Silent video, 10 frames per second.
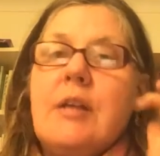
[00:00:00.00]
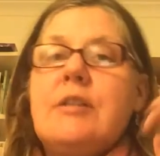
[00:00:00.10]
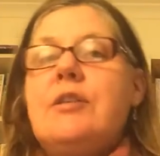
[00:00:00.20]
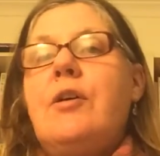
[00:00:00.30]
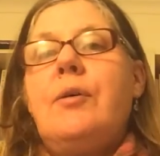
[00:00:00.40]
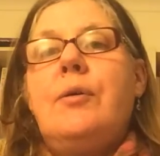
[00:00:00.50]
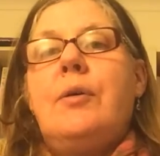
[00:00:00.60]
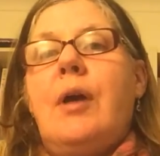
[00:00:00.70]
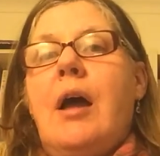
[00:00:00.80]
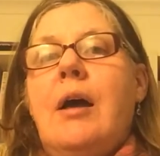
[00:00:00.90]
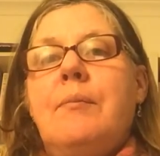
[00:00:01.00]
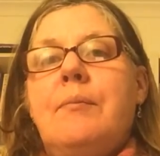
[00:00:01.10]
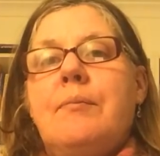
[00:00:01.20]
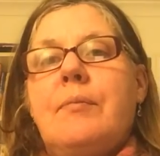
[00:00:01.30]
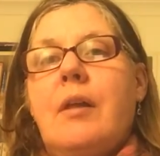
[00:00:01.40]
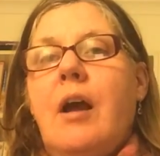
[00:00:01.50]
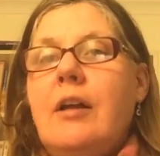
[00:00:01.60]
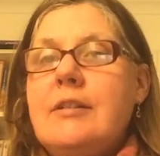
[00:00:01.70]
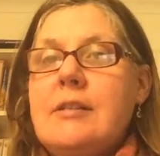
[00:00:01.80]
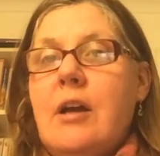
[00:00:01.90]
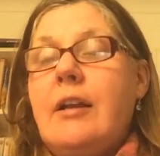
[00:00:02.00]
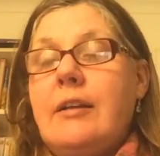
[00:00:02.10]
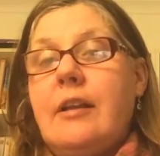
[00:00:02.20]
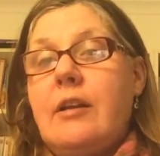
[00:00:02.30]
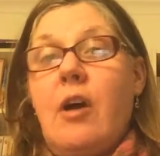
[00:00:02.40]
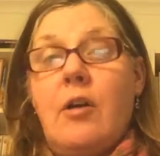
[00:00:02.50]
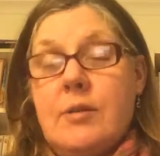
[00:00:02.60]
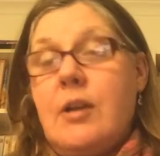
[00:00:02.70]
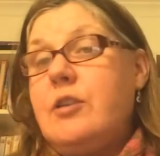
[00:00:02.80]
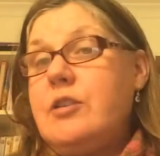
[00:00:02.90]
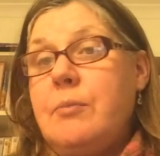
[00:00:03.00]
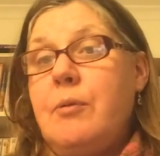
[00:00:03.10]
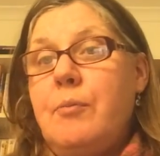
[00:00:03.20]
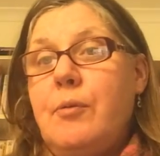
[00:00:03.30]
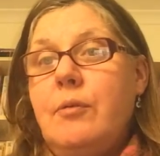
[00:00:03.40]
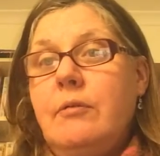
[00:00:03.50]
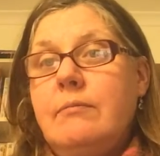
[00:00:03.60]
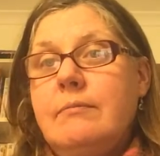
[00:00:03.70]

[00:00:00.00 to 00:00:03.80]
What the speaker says: So, I decided that I was going to jump on board